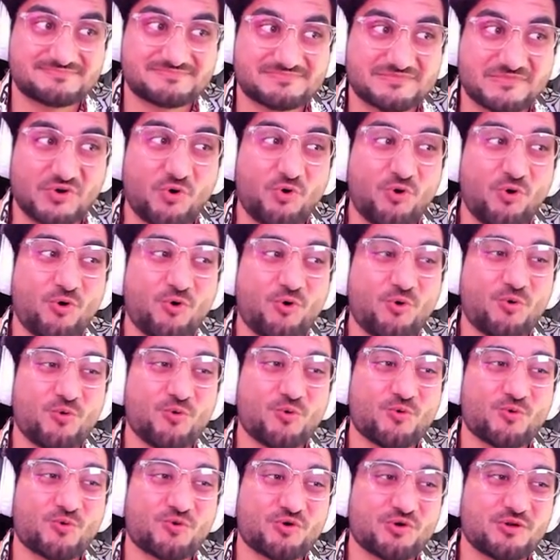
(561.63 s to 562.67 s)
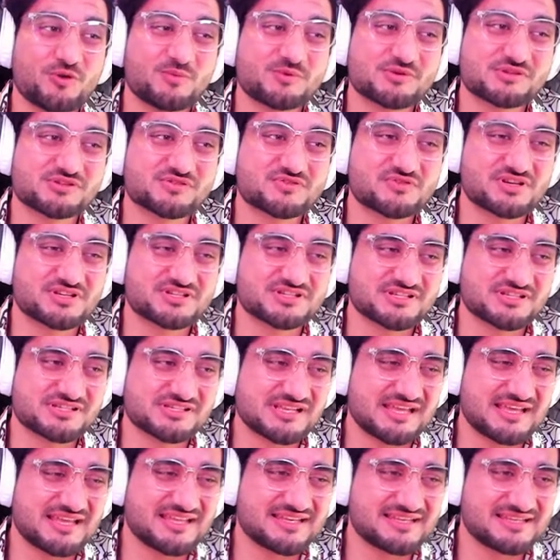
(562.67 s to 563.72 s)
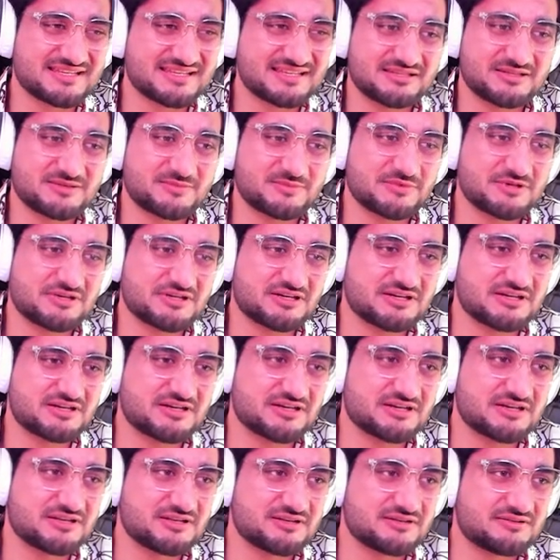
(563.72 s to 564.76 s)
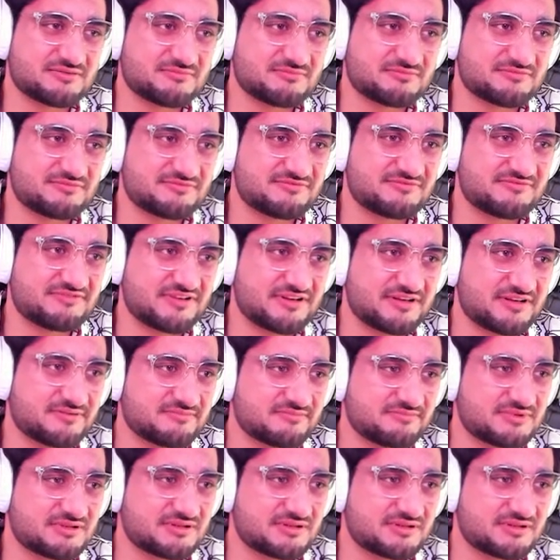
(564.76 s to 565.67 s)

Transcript: Oh, you almost crushed his head. Come on, fam.